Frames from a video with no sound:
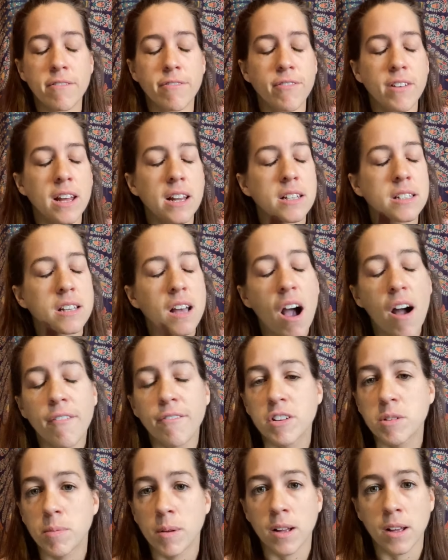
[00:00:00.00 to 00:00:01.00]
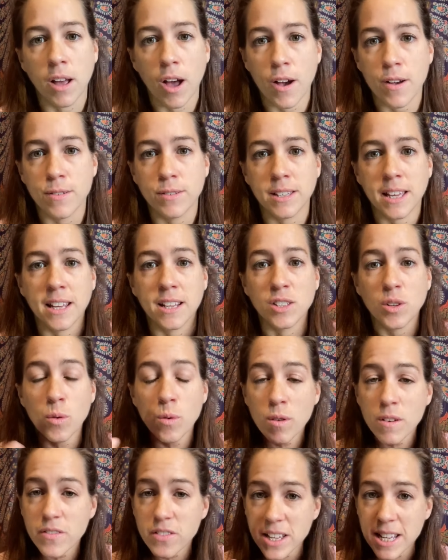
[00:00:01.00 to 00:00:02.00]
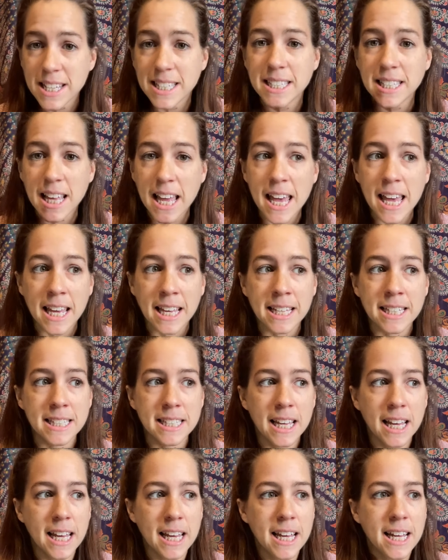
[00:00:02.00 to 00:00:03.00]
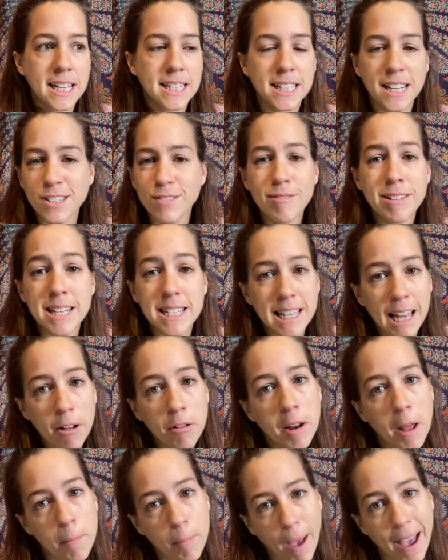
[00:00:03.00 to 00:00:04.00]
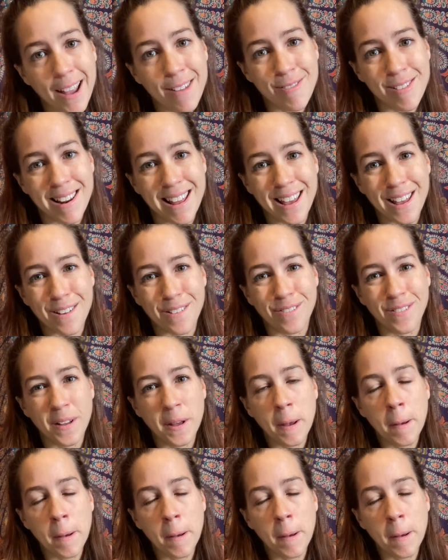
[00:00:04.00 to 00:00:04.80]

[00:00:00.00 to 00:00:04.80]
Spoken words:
feel as comfortable and cozy, because all of these things doesn't really sound like pain relief,